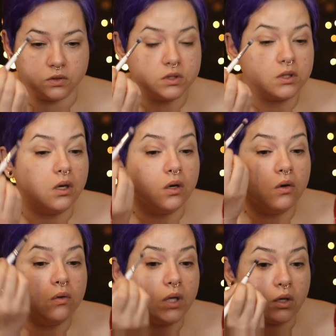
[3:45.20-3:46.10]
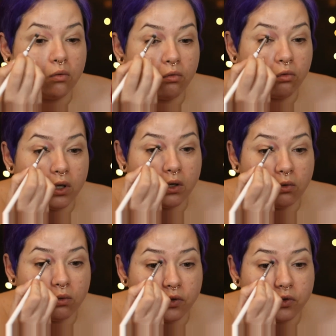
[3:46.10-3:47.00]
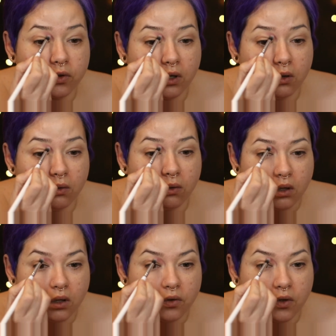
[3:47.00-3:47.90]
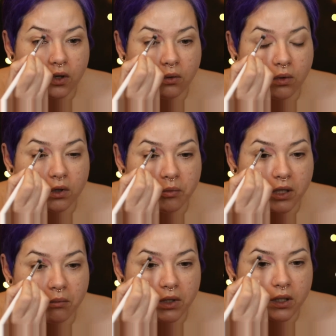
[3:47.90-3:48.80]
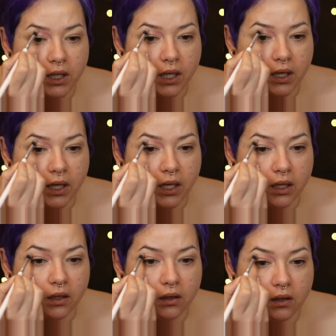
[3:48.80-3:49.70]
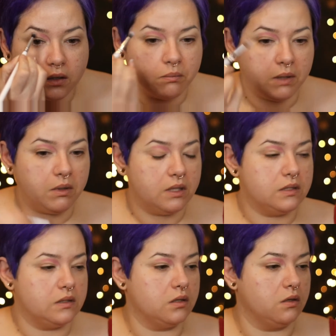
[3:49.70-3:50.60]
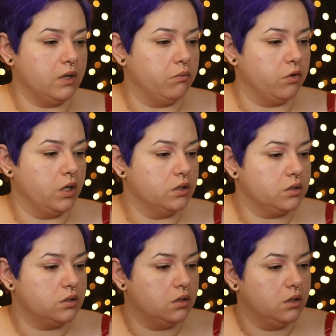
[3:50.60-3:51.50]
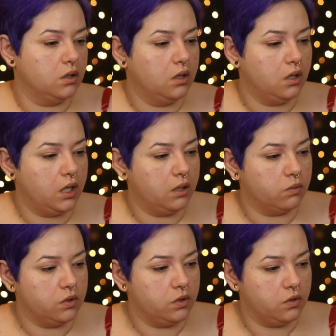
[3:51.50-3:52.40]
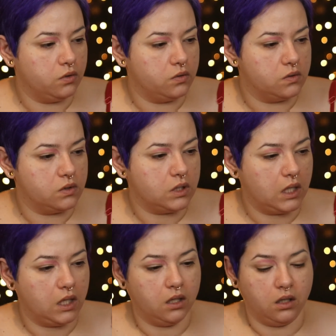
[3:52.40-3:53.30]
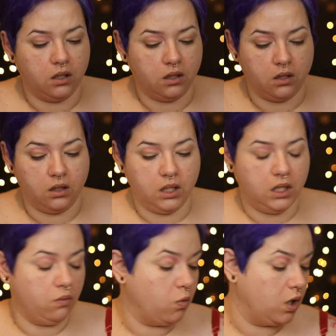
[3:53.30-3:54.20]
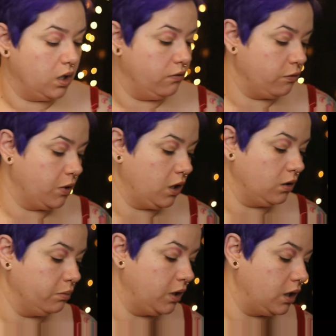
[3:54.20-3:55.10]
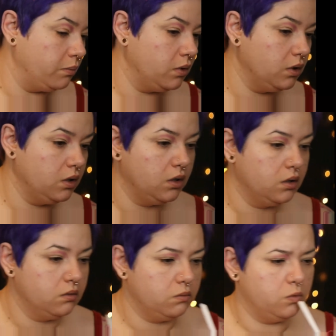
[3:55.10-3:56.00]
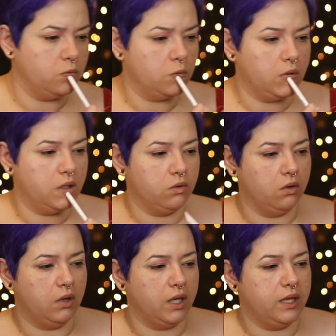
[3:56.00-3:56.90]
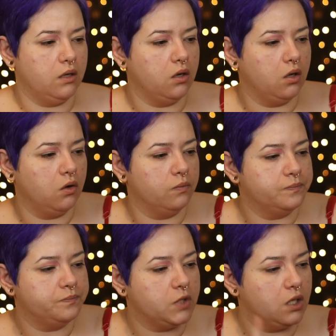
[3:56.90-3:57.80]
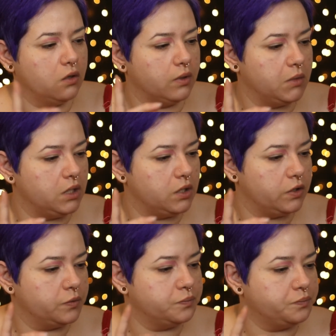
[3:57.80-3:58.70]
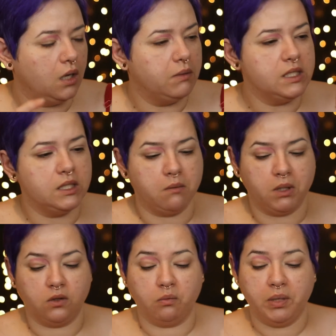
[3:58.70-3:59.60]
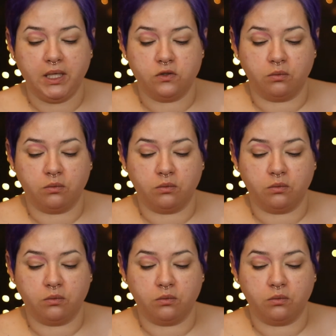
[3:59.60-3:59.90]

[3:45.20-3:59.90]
slow, like real slow, because I don't want the pigment to get out of hand. Maybe this isn't the right brush. I will use E1 from ColourPop. Ooh, I don't know. I think, no, you know what I'm going to do? I'm going to take my little pencil